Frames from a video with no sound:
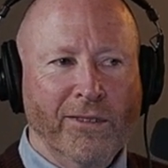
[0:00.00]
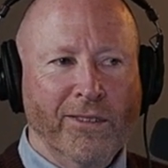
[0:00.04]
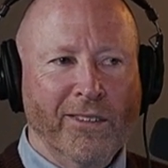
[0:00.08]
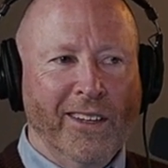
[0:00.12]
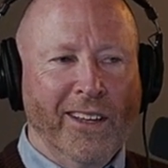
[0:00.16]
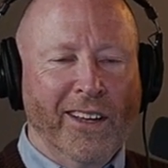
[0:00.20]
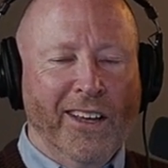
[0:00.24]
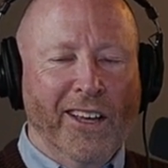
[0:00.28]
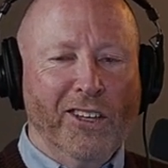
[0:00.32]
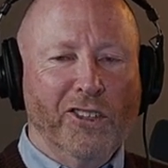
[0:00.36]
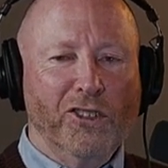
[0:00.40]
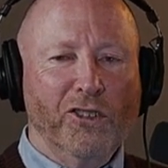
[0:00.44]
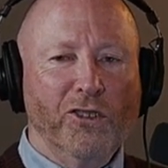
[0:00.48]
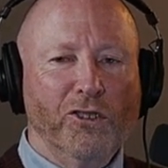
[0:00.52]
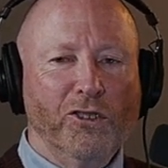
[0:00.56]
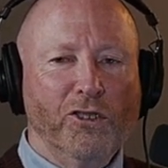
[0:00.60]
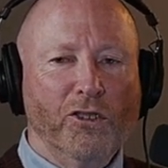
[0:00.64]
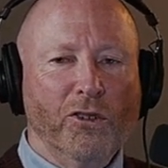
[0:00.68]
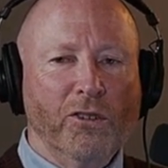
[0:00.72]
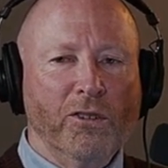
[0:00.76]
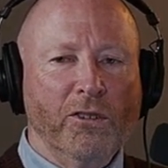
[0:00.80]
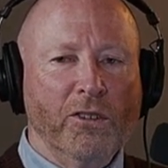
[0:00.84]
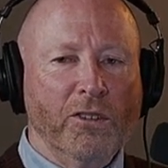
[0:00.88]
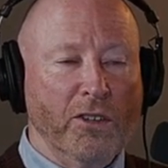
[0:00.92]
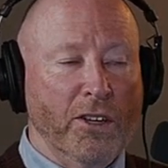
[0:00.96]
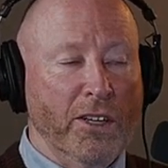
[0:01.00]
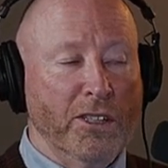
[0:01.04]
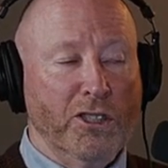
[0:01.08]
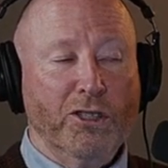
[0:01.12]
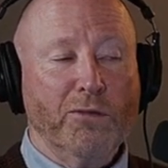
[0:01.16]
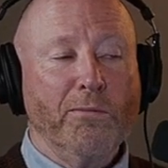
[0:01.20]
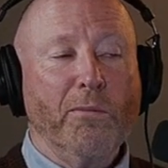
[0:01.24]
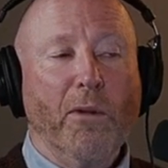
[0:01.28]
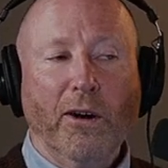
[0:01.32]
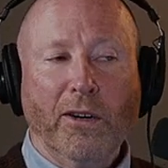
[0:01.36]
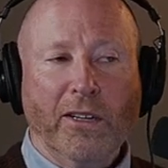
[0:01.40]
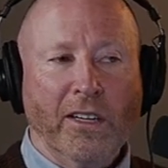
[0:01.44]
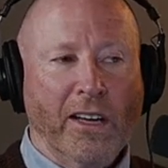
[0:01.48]
Yeah, you're you're a
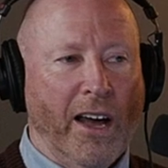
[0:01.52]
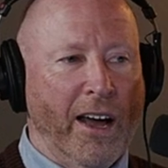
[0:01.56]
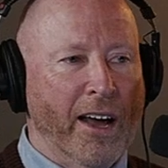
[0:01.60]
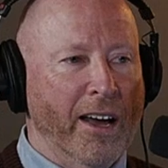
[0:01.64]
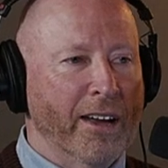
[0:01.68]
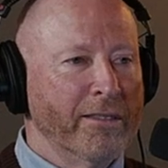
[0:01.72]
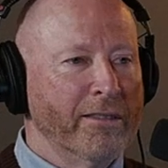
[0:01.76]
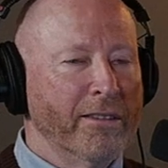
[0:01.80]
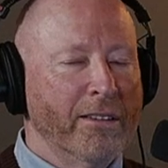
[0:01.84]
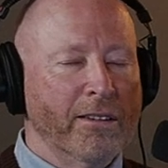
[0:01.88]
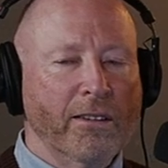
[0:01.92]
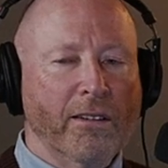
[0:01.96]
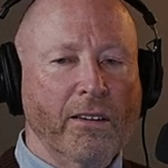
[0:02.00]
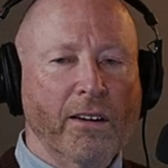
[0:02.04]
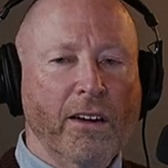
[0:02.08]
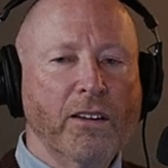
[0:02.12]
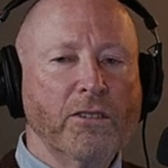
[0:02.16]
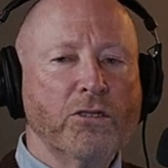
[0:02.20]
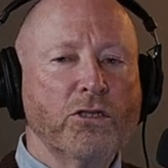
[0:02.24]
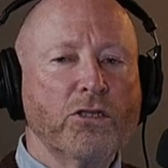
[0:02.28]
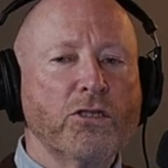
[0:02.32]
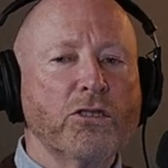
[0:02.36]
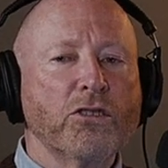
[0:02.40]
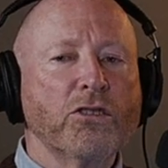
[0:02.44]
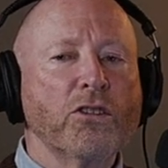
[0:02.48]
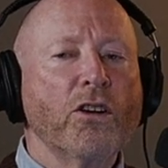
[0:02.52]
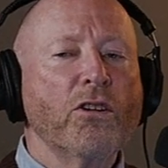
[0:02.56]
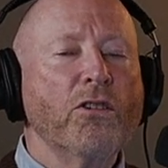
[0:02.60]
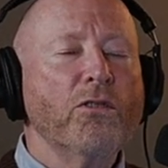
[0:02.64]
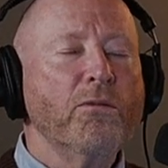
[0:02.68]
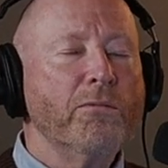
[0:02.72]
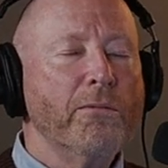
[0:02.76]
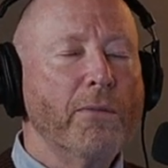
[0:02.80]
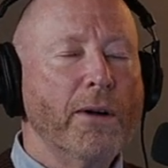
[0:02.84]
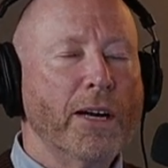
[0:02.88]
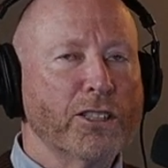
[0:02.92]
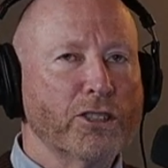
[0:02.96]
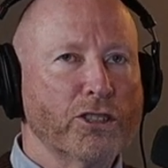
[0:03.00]
smart guy. There is so
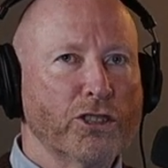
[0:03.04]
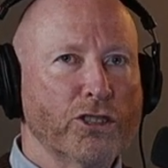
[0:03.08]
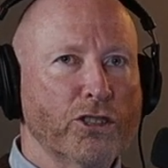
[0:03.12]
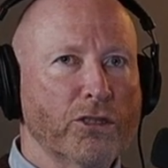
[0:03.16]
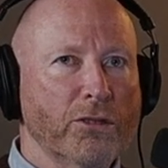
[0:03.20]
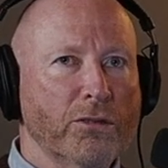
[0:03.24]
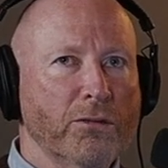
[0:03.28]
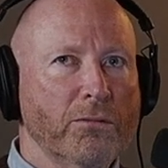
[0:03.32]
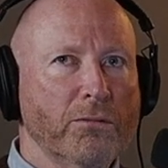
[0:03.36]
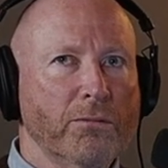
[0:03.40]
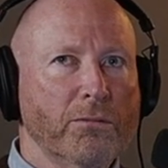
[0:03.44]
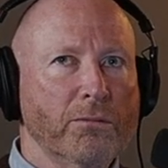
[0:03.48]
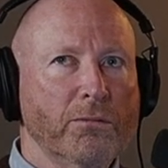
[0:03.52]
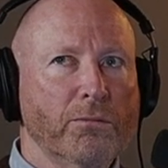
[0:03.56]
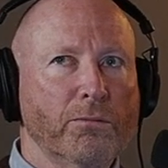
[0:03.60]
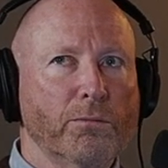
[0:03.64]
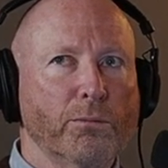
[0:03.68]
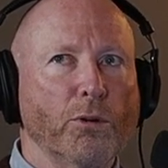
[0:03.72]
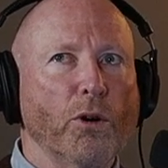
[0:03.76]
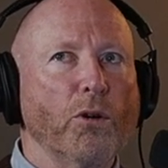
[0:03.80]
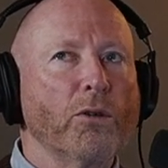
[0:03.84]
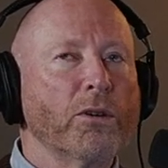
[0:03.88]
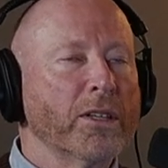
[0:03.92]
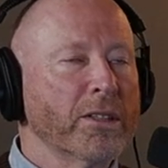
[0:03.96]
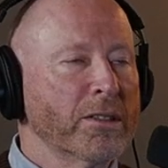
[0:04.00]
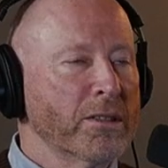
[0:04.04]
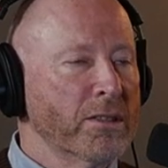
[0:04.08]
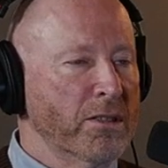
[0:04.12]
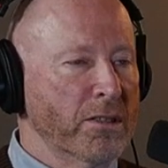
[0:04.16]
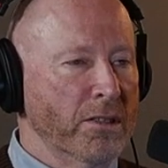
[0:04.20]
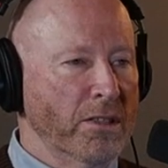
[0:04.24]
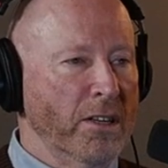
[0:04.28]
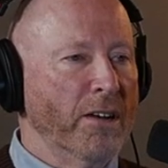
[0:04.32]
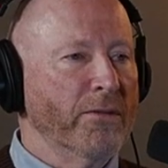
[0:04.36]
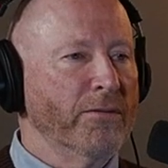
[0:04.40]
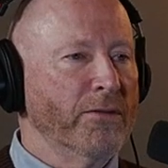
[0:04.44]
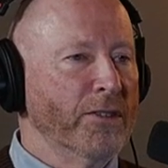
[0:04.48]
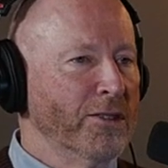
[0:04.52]
much broken
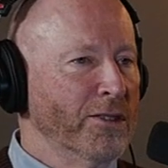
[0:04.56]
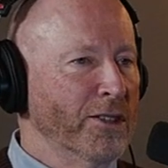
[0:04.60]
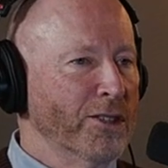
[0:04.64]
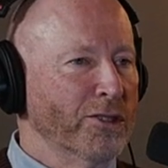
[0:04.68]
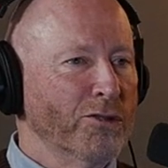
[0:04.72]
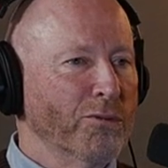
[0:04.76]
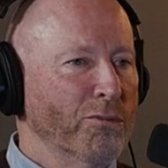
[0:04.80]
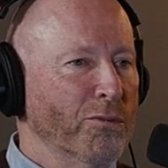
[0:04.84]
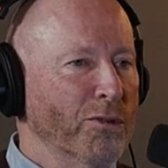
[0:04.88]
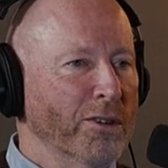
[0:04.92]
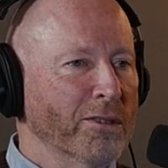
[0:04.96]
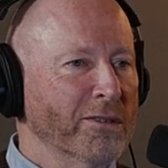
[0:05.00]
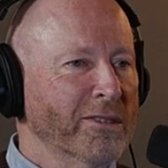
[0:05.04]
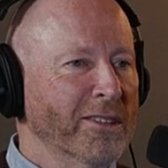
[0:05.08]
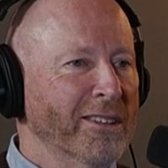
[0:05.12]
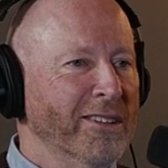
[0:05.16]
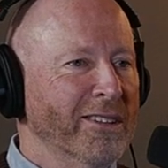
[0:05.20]
stuff in this world.